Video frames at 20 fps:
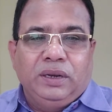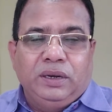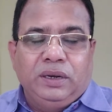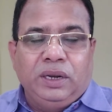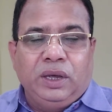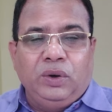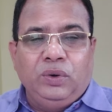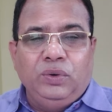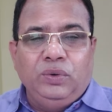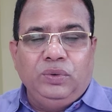
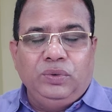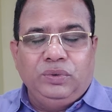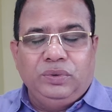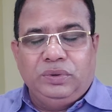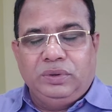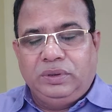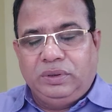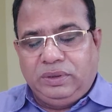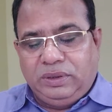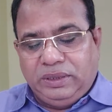Now
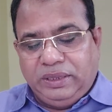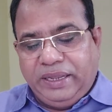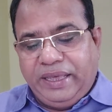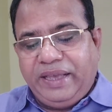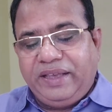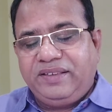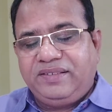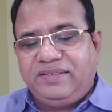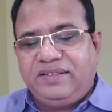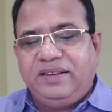
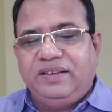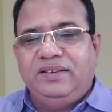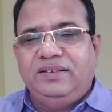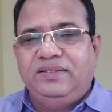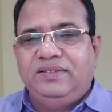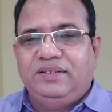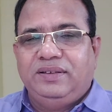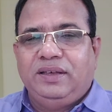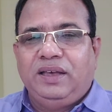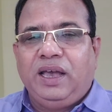next
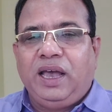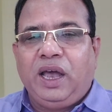is